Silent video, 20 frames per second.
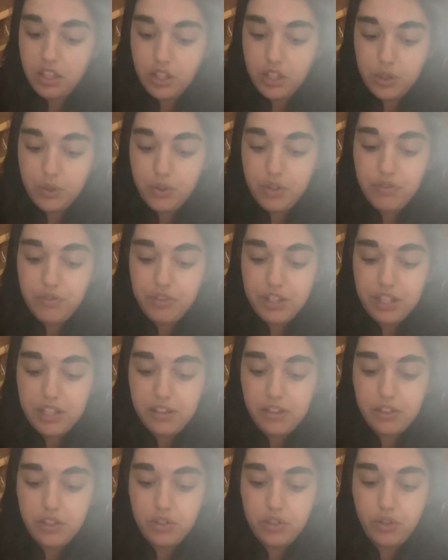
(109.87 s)

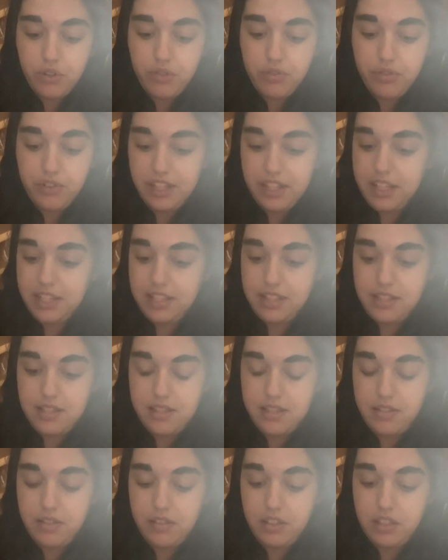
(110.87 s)
Reveal your
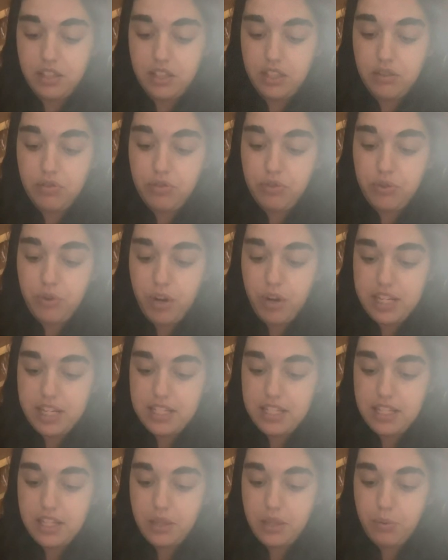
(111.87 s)
feelings. If you are
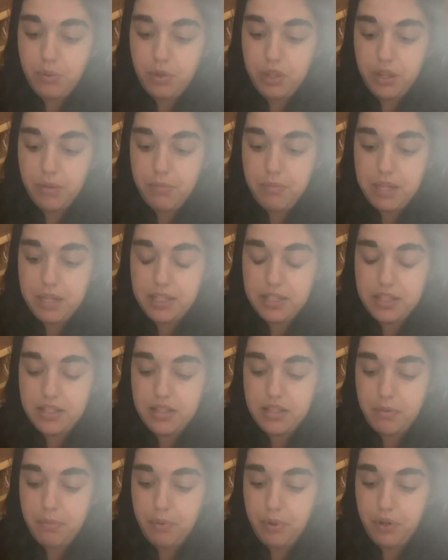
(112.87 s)
dealing with a big
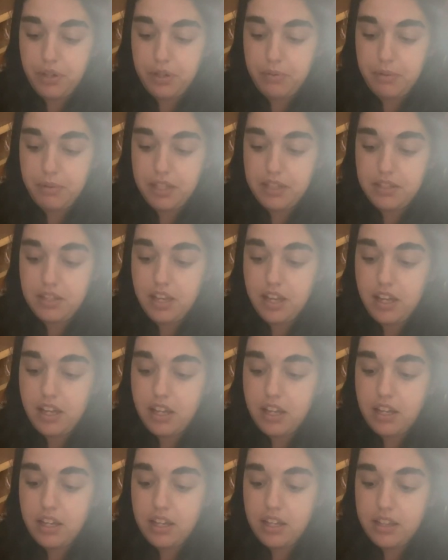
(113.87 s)
disappointment,
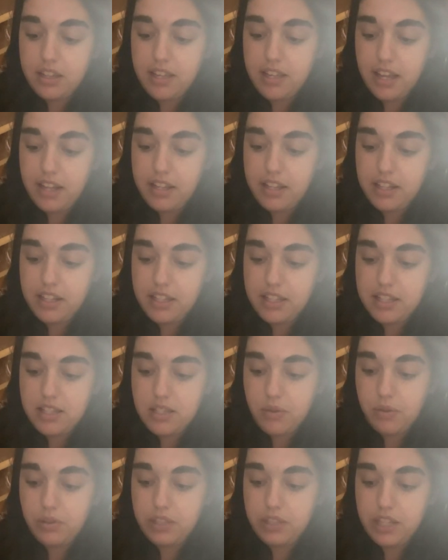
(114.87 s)
then it's
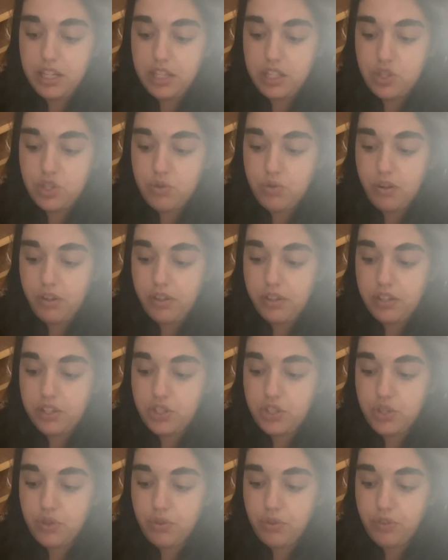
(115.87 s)
only natural
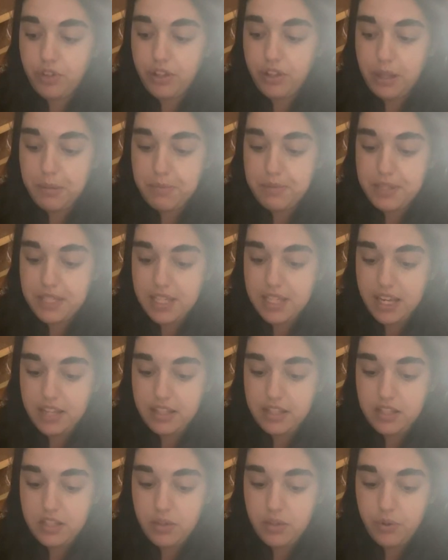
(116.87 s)
that you feel
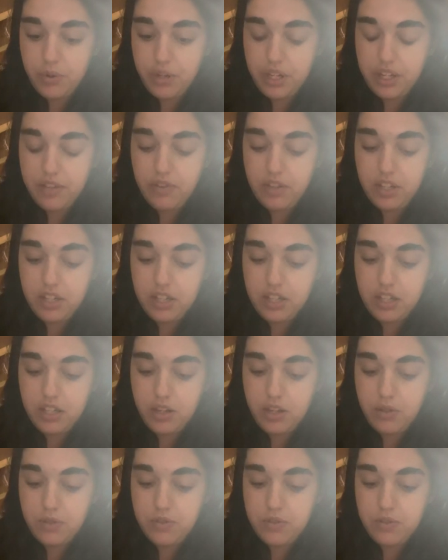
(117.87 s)
upset or even
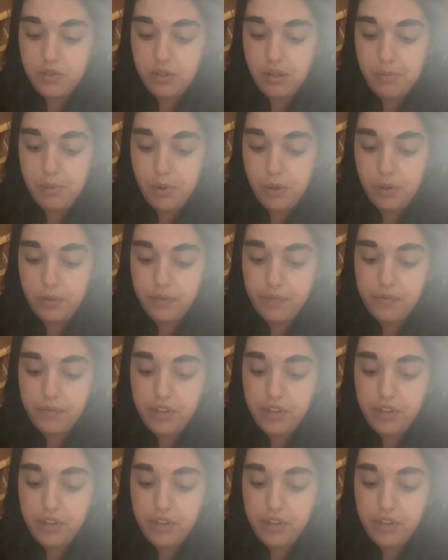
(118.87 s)
inconsolable.